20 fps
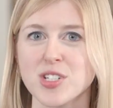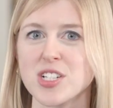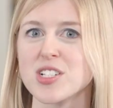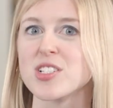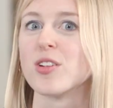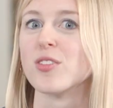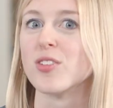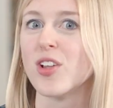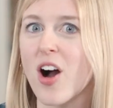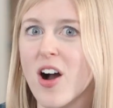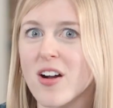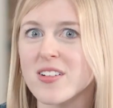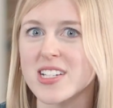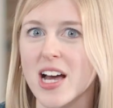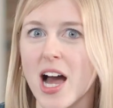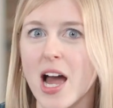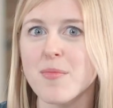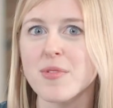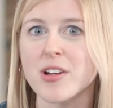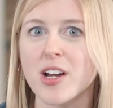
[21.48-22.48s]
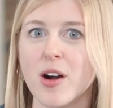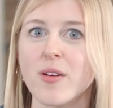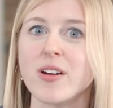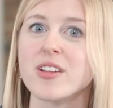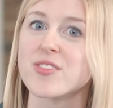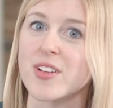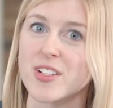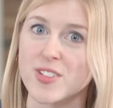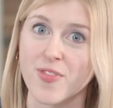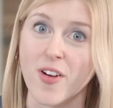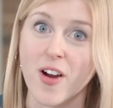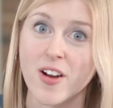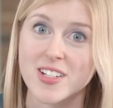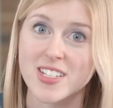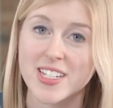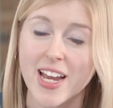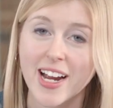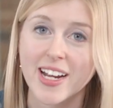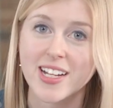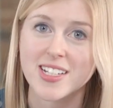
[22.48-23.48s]
which is a long time ago as far as
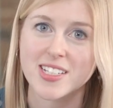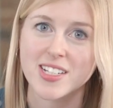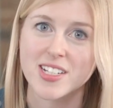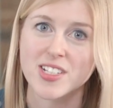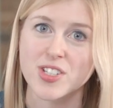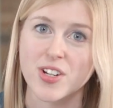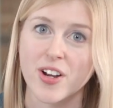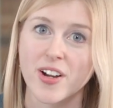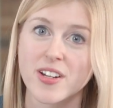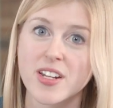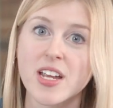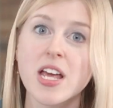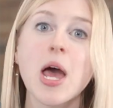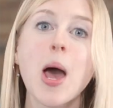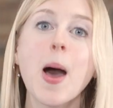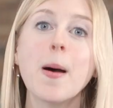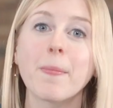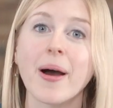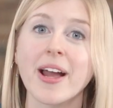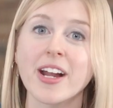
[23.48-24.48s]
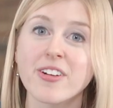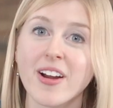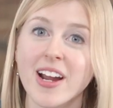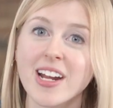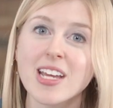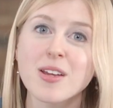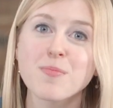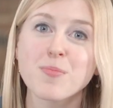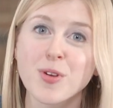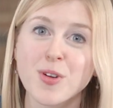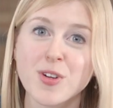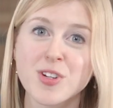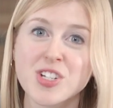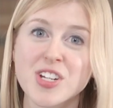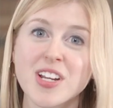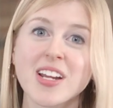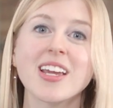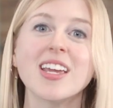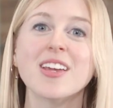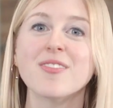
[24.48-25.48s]
tech is concerned, by Grady
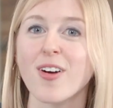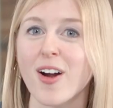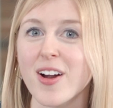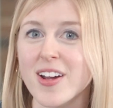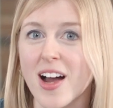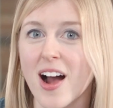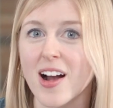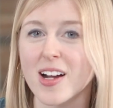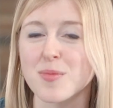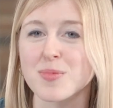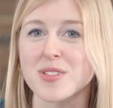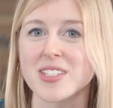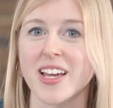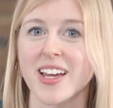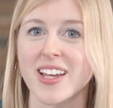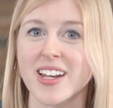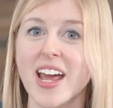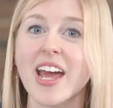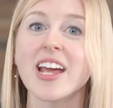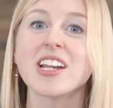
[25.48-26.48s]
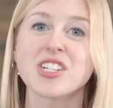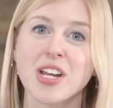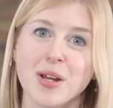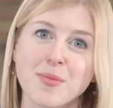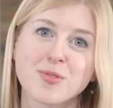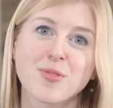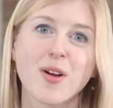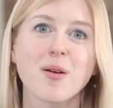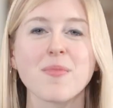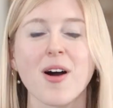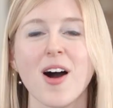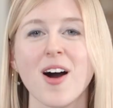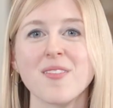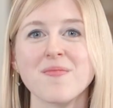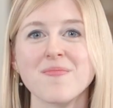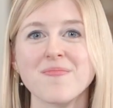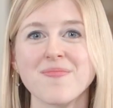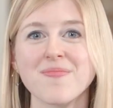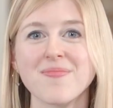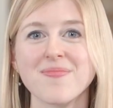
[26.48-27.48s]
Booch, Ivar Jakobsen, and James Rumbaugh.